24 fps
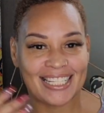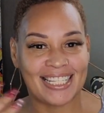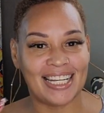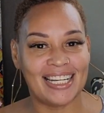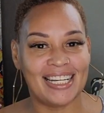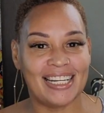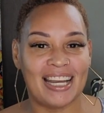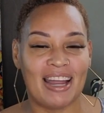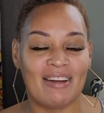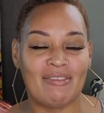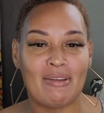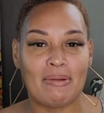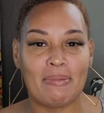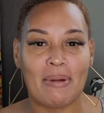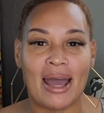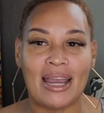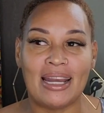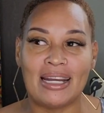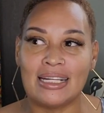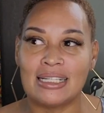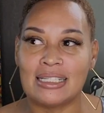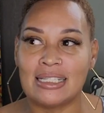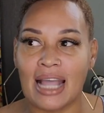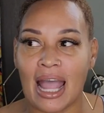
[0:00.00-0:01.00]
sending
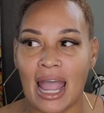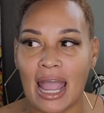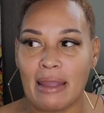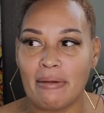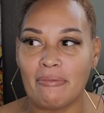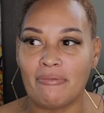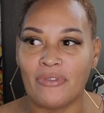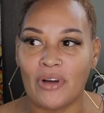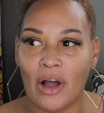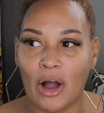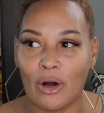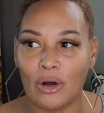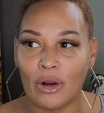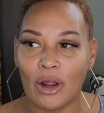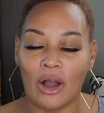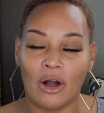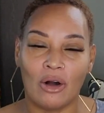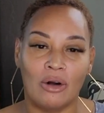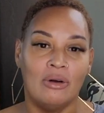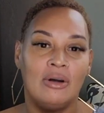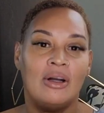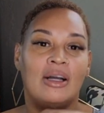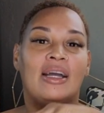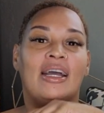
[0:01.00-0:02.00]
everybody the same
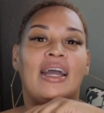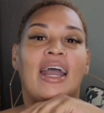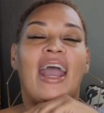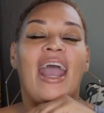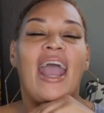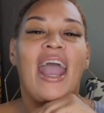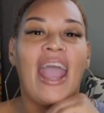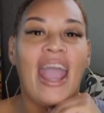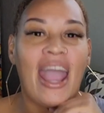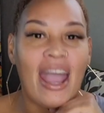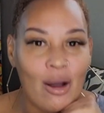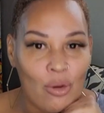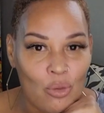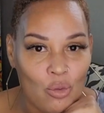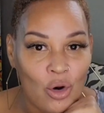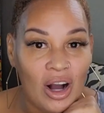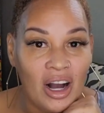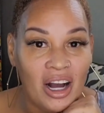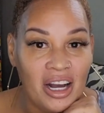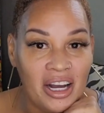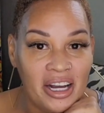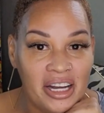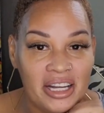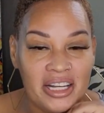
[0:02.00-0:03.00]
photo and
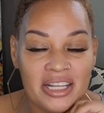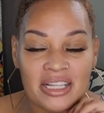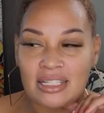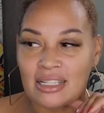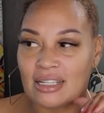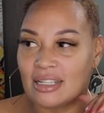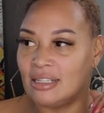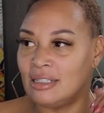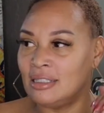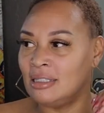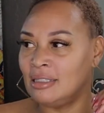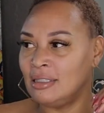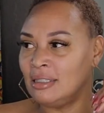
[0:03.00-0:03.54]
was,